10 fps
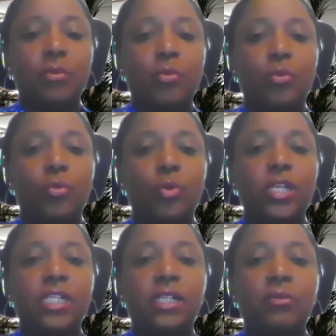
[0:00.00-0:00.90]

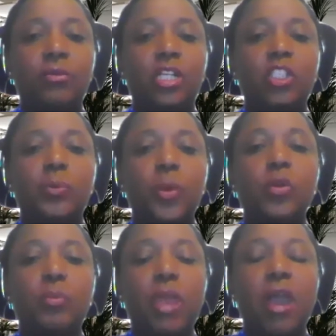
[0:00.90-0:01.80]
When I
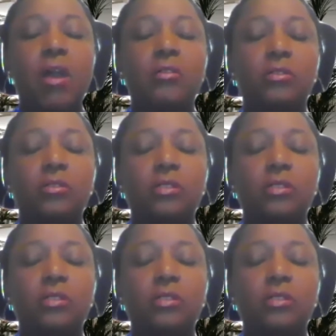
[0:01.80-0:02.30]
spoke about